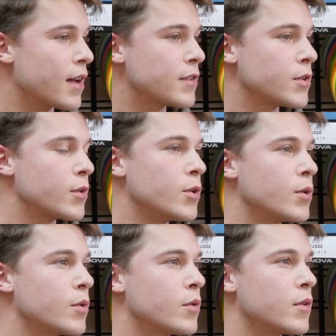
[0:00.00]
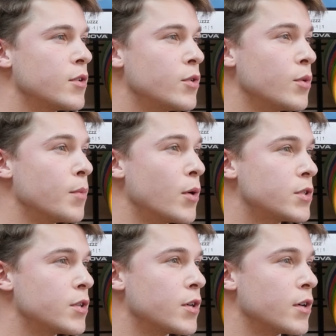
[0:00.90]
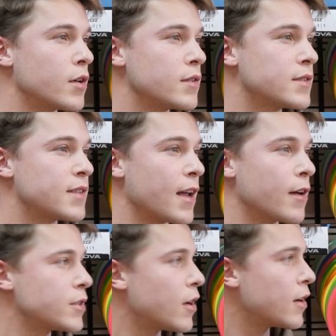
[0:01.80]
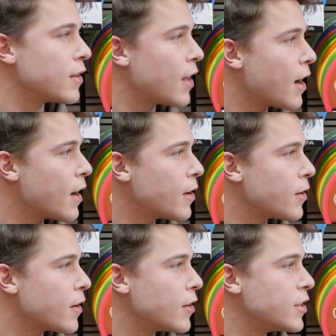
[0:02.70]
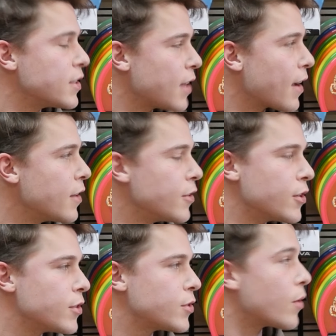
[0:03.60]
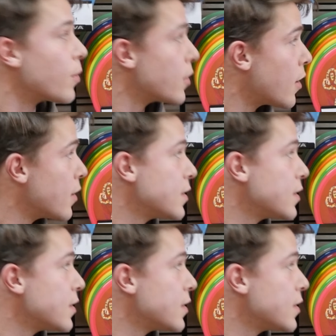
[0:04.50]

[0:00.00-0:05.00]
Yeah, so you do you do most of your sales online or just like in your store with all